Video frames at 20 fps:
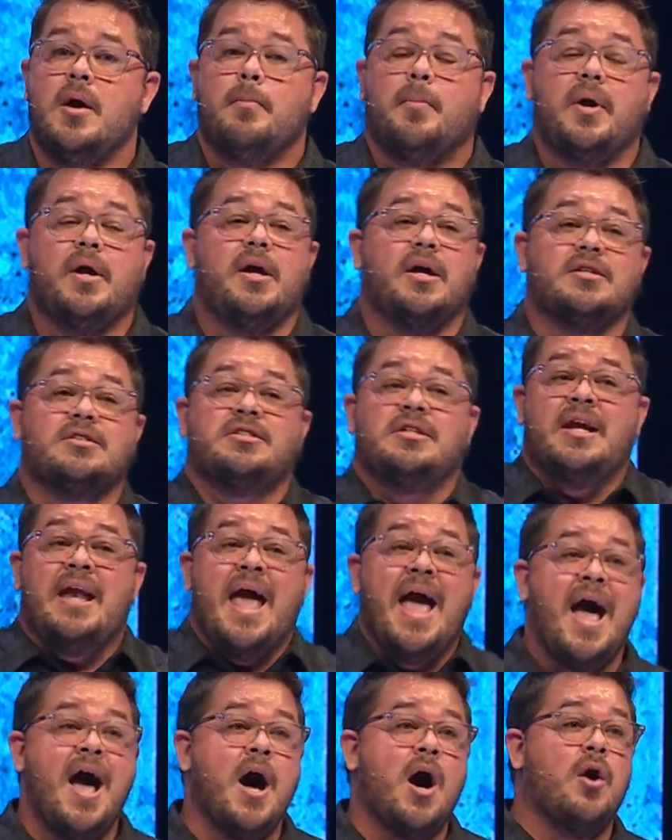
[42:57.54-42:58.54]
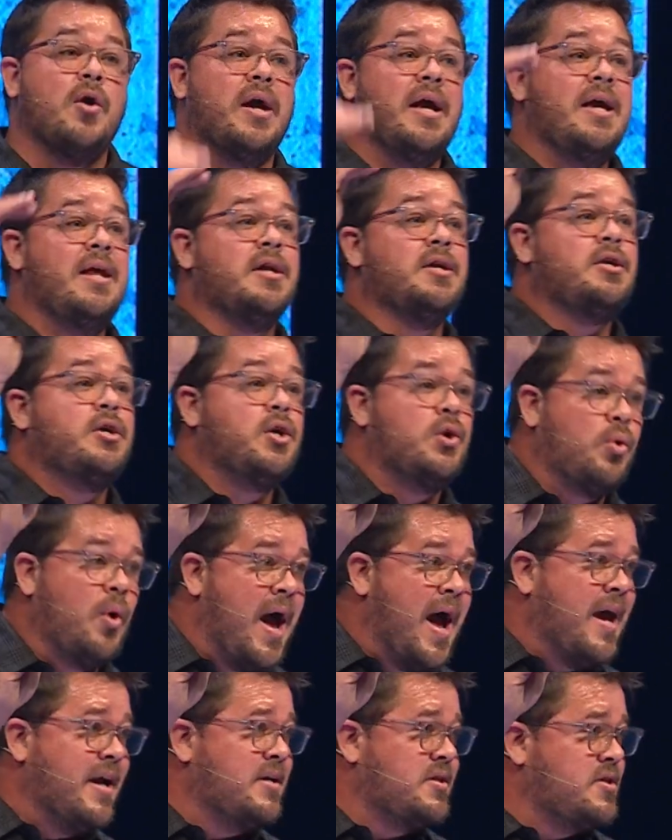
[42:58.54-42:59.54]
Because now in
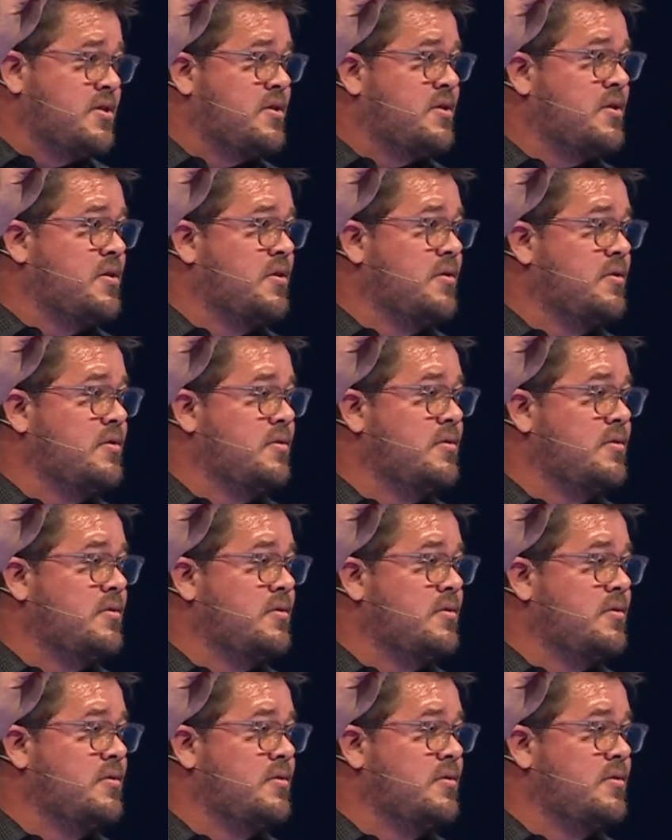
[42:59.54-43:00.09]
Christ,